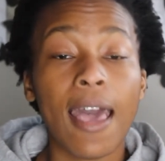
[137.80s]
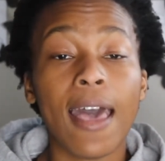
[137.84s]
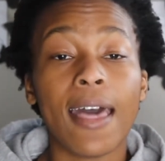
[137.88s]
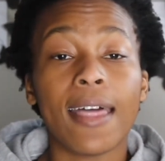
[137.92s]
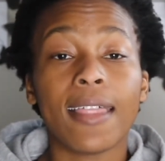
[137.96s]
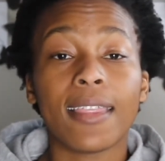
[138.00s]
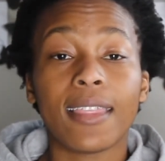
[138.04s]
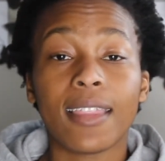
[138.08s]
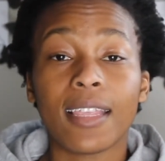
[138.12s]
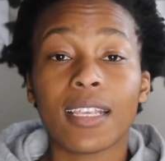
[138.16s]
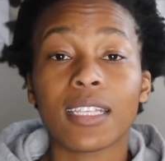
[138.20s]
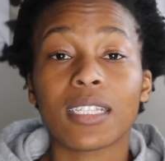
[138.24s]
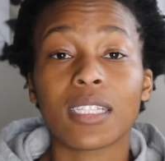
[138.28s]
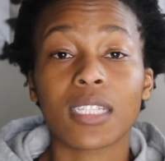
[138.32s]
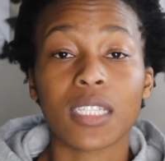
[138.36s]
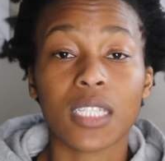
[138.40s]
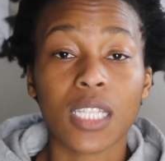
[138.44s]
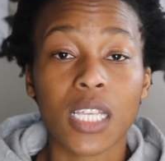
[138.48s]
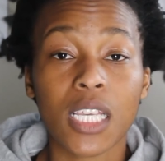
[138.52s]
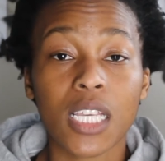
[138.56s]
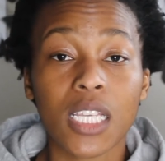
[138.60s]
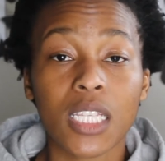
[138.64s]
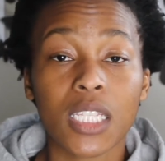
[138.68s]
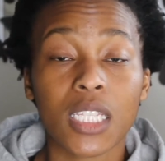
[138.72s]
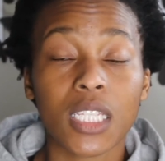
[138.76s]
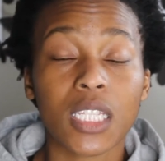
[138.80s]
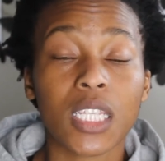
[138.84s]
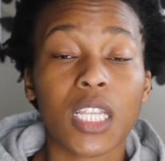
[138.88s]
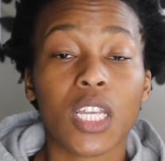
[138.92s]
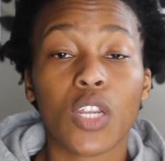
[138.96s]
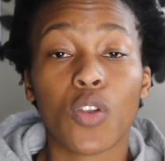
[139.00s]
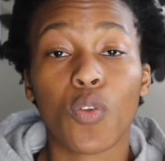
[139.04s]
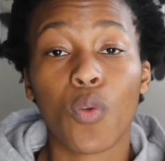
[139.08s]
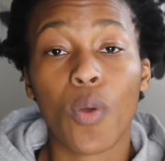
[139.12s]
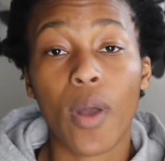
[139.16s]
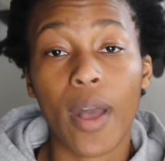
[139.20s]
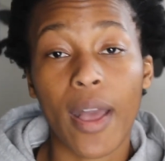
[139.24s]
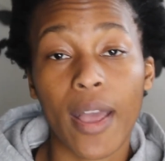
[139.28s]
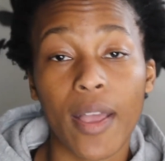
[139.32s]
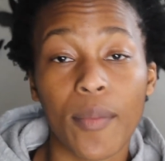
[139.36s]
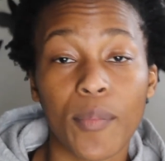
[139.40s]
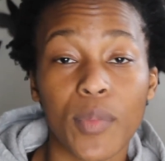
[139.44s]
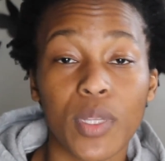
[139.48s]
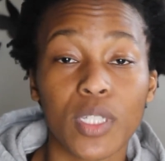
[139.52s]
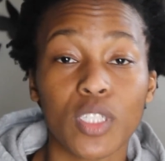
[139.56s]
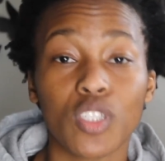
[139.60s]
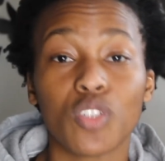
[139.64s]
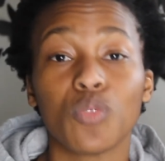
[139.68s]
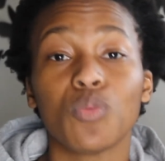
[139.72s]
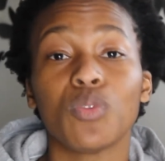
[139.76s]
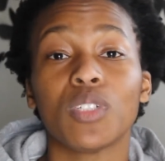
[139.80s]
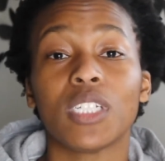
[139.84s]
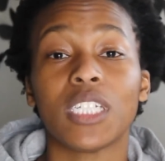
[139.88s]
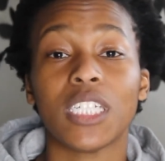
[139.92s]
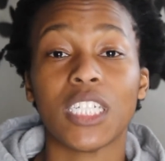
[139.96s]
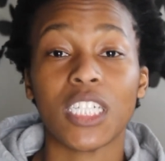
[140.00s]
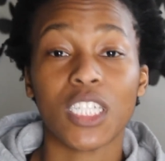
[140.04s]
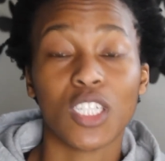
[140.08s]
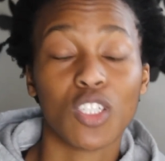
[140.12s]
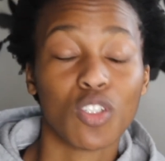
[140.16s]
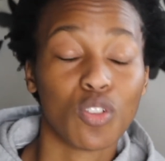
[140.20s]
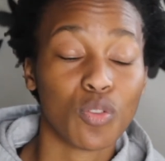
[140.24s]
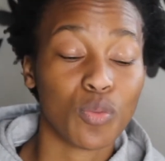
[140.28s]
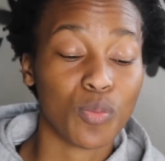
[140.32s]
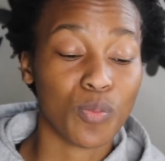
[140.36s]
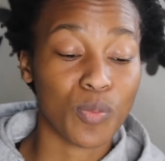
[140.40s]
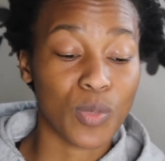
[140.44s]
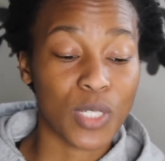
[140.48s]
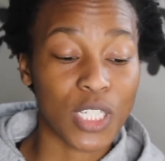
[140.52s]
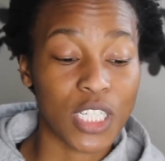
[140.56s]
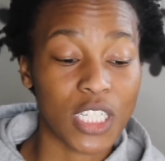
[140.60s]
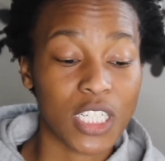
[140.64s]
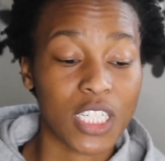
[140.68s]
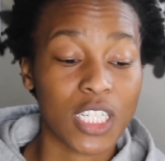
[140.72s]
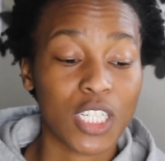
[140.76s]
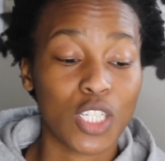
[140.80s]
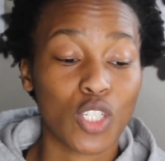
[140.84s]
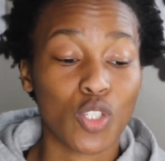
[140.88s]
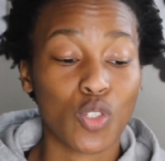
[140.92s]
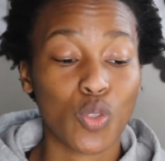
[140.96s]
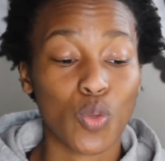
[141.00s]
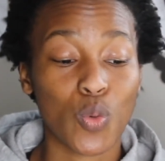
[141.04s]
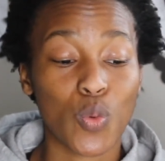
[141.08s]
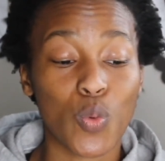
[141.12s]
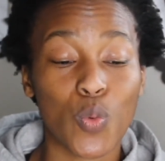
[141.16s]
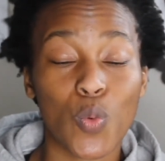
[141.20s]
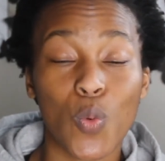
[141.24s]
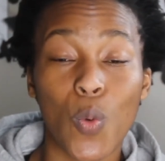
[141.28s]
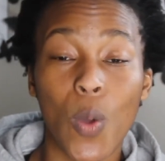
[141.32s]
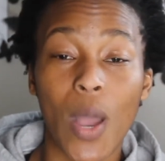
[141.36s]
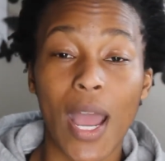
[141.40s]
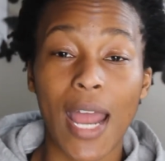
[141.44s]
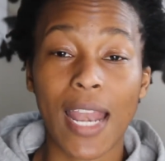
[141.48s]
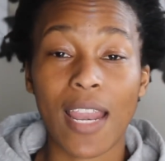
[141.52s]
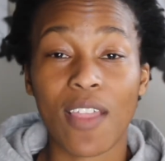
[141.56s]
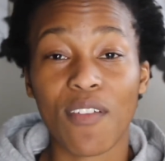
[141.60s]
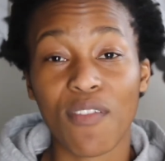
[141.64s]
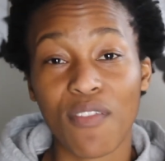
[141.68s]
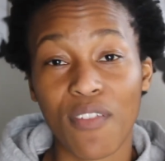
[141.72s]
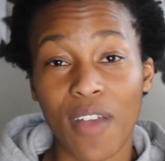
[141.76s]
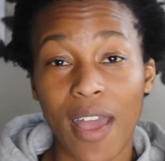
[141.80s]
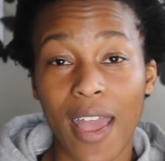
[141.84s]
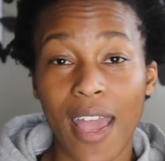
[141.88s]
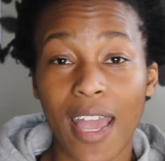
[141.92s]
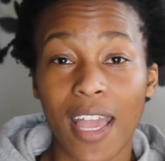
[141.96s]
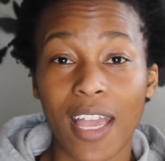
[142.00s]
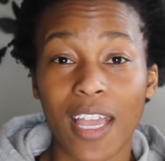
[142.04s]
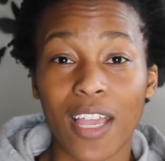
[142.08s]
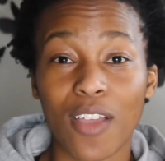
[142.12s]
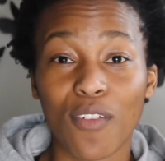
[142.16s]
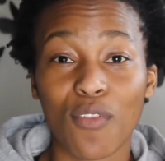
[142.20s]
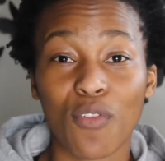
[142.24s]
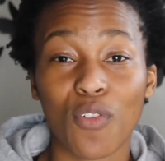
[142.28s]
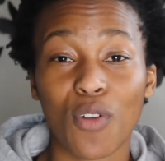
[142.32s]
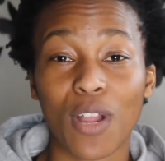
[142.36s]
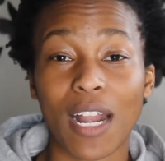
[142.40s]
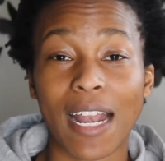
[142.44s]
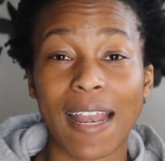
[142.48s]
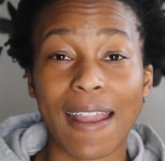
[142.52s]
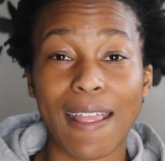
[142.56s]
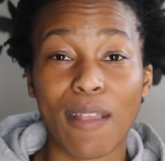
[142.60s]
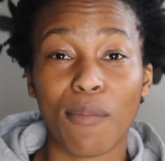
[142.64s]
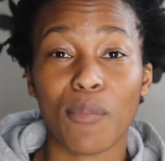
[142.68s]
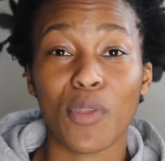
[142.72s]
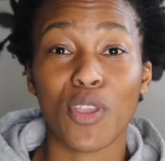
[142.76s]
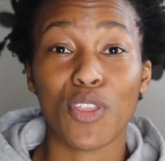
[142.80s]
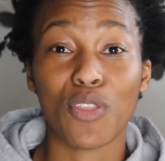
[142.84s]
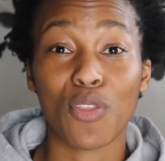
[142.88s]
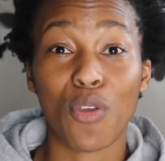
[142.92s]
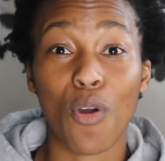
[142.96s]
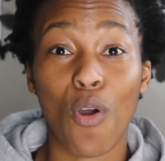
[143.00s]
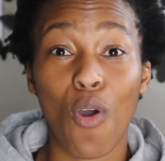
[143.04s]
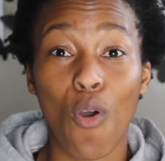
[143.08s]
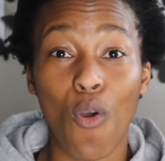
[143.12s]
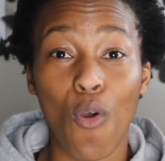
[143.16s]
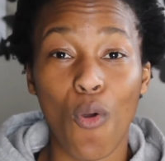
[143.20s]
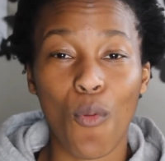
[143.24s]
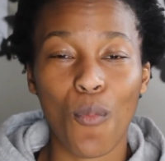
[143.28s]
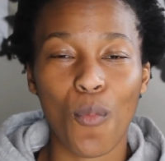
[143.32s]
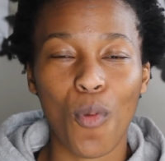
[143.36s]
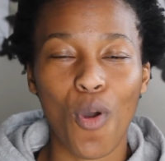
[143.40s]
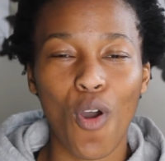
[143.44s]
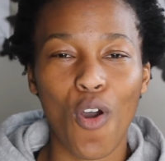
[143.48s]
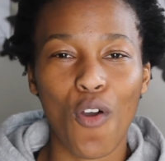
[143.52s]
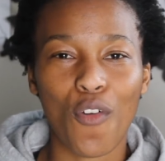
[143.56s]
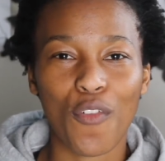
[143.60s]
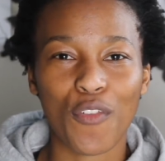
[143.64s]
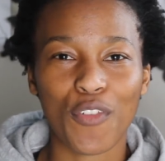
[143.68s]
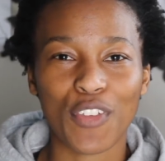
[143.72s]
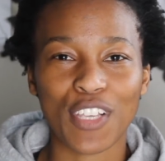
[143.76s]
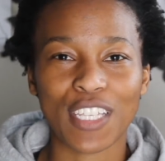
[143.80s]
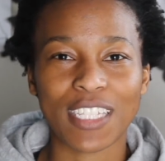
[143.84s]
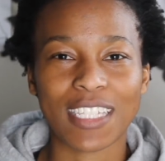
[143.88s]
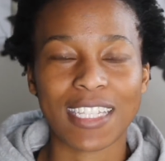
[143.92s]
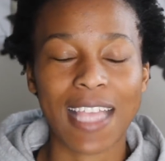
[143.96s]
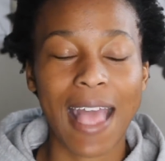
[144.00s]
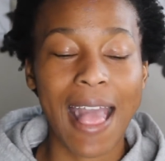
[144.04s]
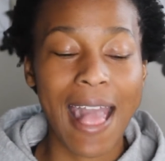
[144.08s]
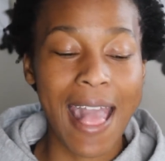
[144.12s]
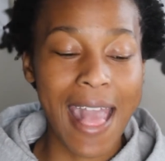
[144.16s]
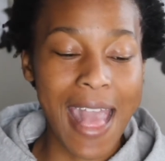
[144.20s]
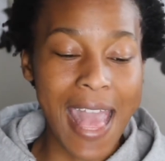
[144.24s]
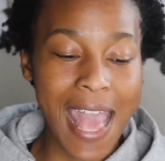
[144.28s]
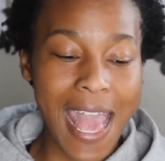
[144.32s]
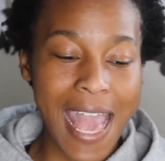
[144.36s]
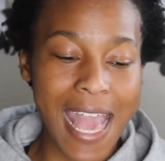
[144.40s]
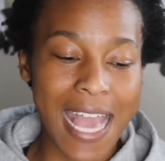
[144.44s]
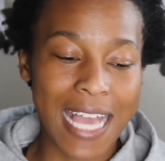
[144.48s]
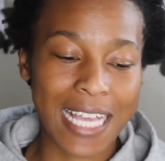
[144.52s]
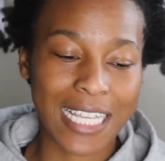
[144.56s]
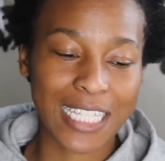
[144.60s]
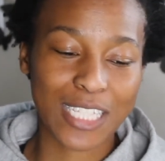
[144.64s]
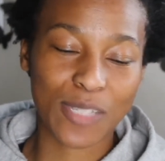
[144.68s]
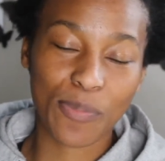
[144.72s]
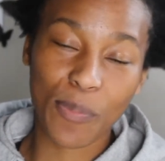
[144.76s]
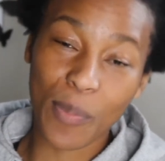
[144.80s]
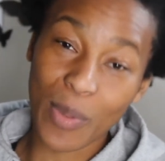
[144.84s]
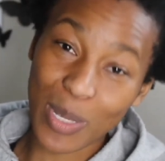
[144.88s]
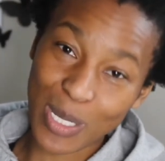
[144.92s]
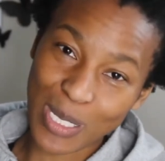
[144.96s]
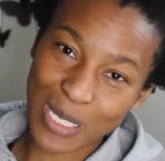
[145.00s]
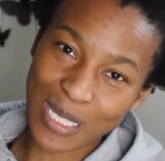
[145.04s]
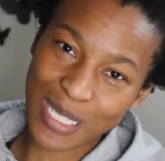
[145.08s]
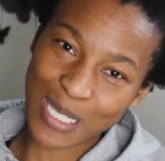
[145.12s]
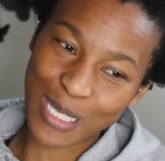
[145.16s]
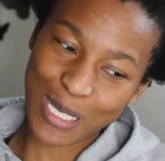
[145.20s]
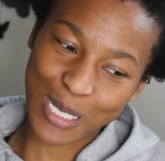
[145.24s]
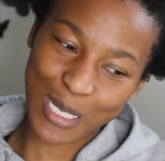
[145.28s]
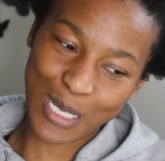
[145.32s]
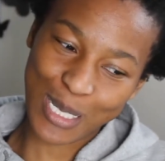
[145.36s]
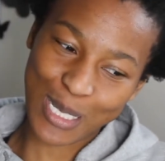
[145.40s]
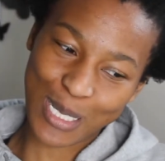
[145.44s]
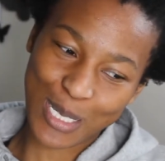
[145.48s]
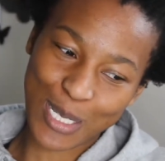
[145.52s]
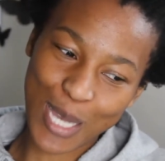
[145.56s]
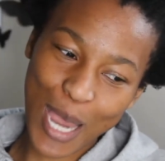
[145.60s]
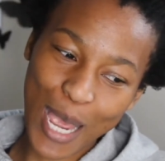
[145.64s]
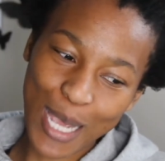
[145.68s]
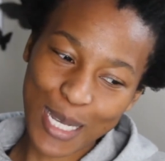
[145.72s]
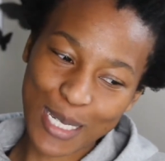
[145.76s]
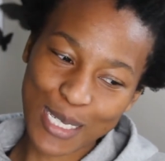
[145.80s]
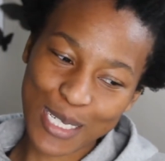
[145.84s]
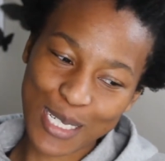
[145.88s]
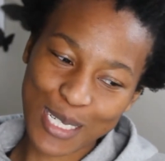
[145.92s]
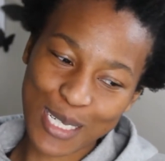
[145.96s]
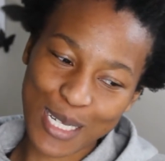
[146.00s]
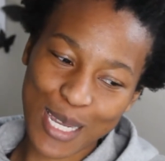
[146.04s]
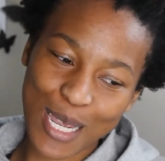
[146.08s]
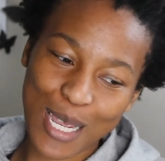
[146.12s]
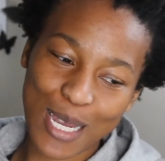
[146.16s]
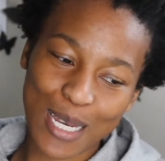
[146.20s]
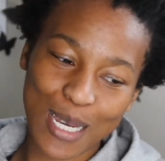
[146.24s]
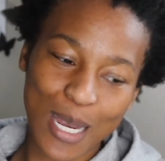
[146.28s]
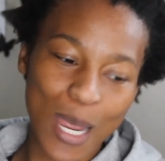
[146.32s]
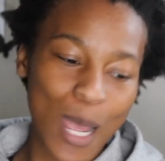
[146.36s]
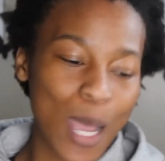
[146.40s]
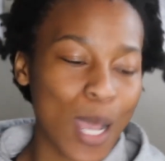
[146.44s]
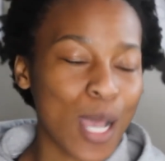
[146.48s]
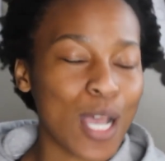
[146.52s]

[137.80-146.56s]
This is the requirements you would need to meet to qualify for claiming the Home Office Expense Deduction.